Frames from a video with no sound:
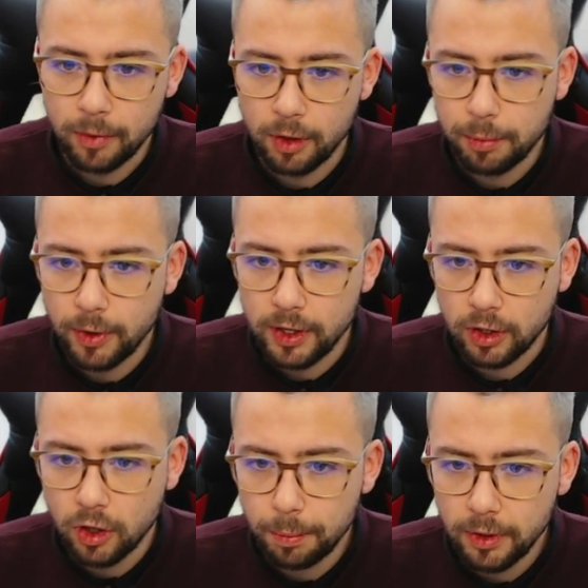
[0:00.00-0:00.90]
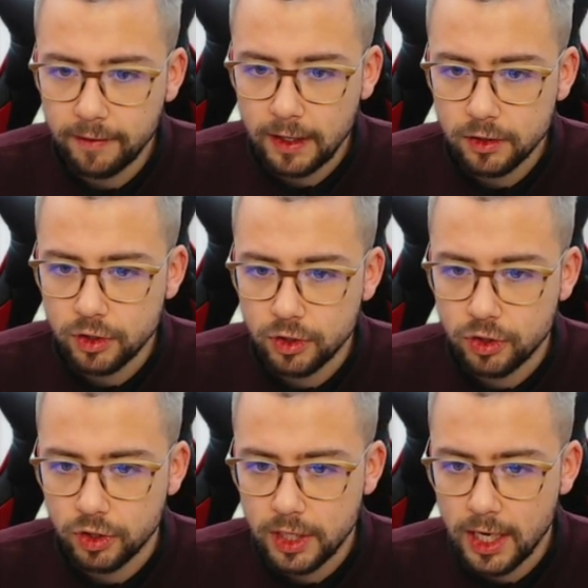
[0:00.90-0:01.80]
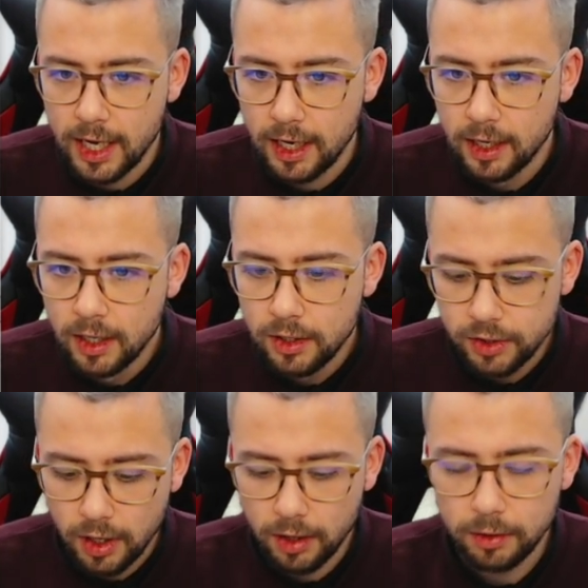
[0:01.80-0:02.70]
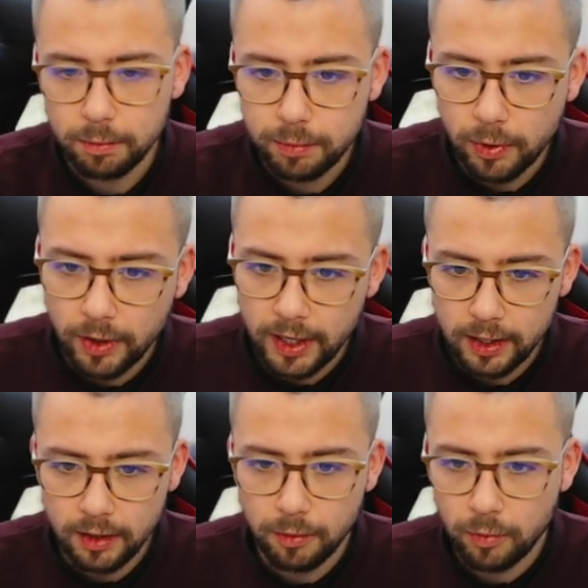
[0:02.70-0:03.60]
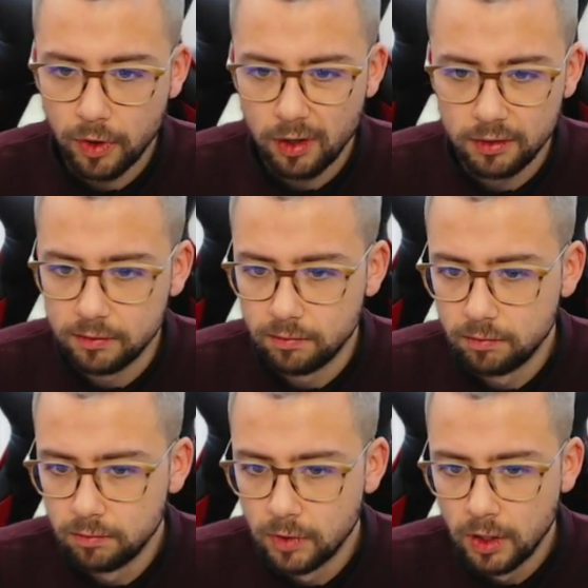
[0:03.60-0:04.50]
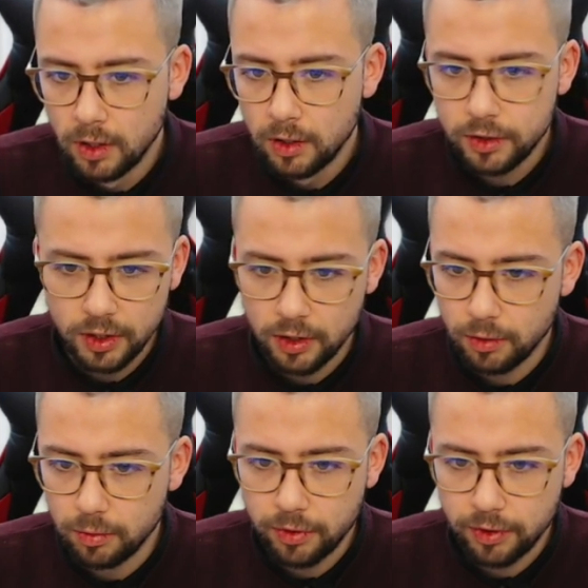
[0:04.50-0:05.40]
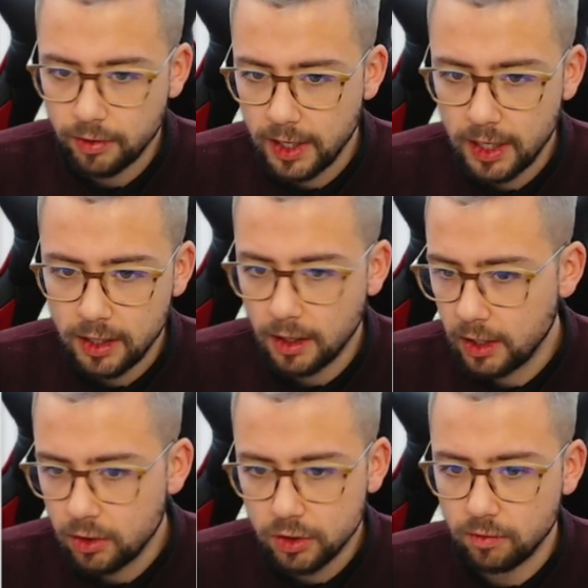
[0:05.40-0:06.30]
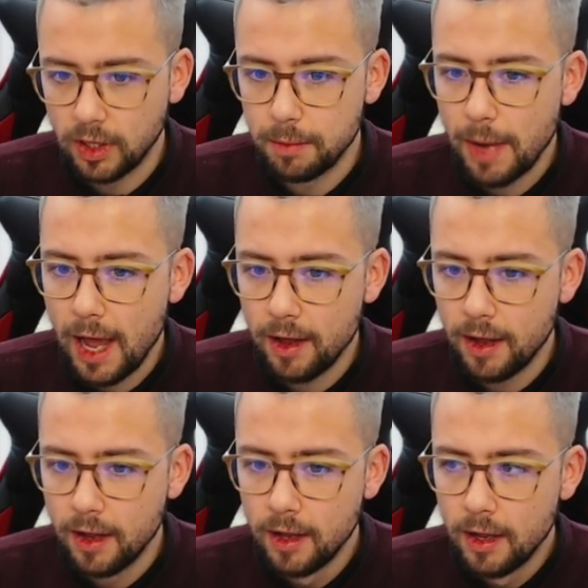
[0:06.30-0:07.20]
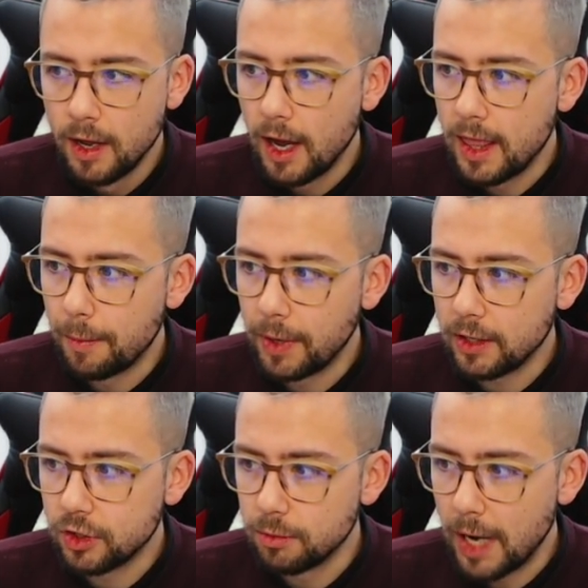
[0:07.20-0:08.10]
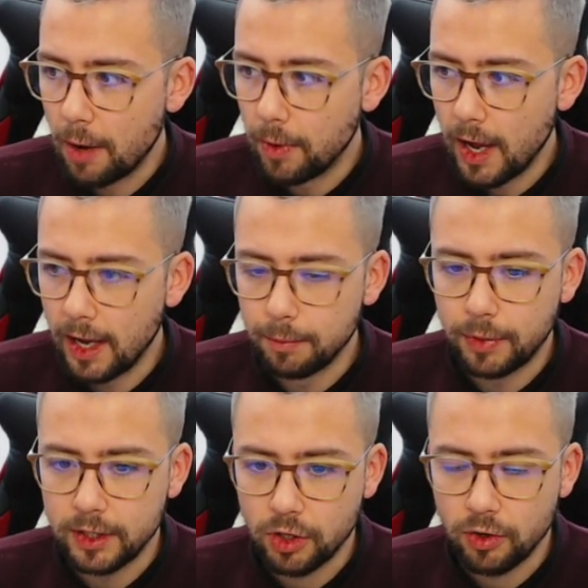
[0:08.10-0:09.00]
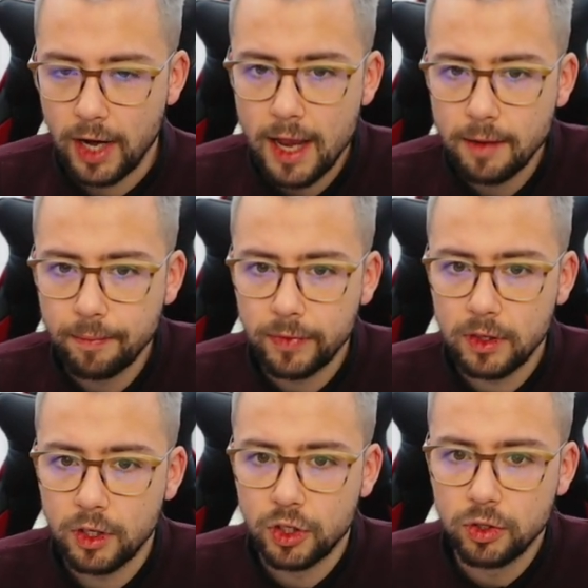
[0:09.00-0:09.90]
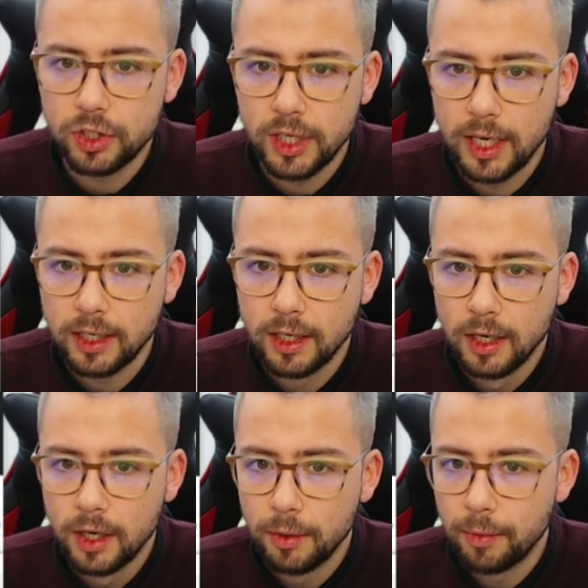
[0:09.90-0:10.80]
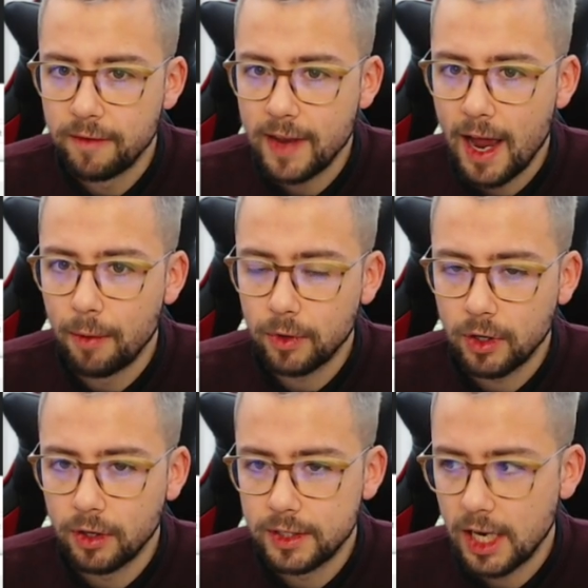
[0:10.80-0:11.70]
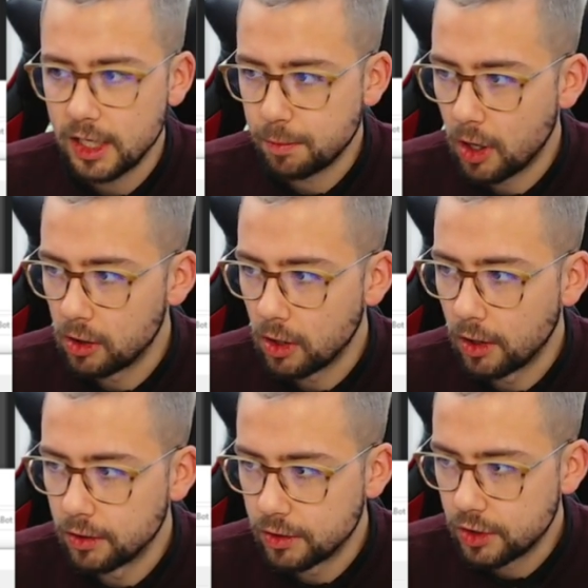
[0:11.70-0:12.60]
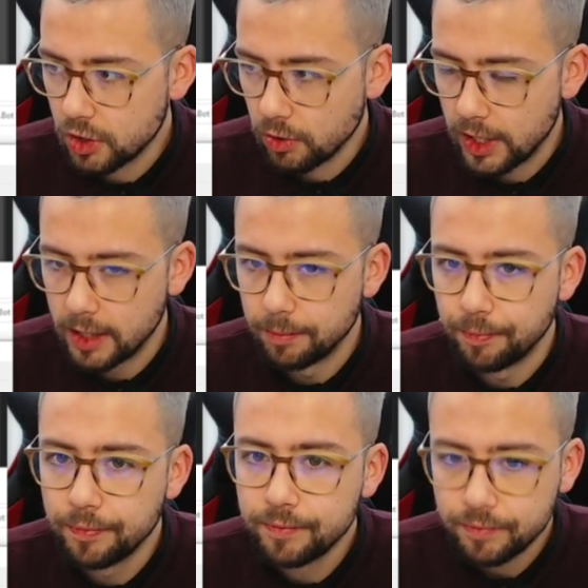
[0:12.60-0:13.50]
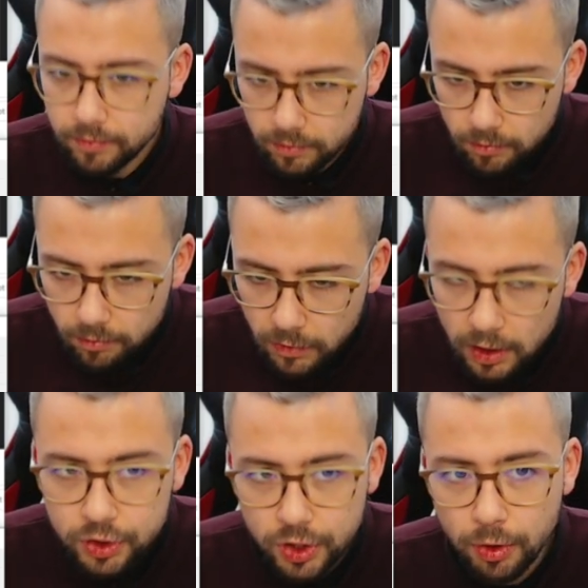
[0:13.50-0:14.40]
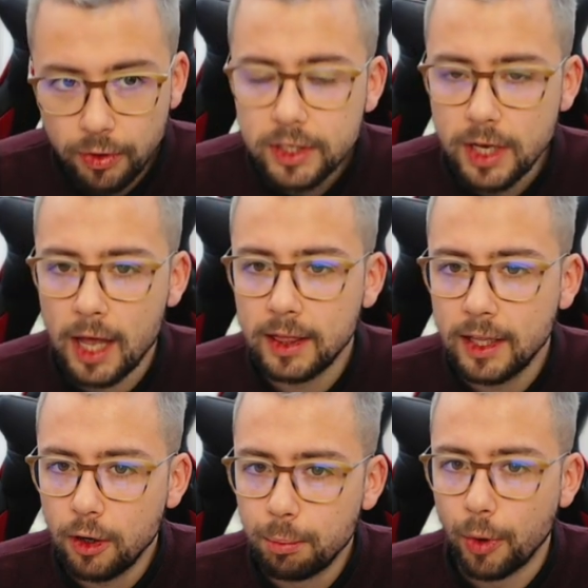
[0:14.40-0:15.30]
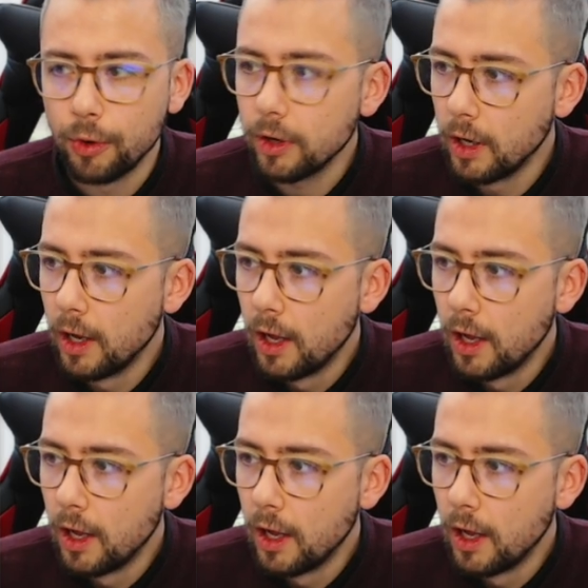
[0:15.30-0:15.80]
going to put in a couple of answers just here. So I'll put in 1, 2, 3, it doesn't really matter. And then when I zoom out and press create, you should see we've now got the test poll on screen. So there is a little bug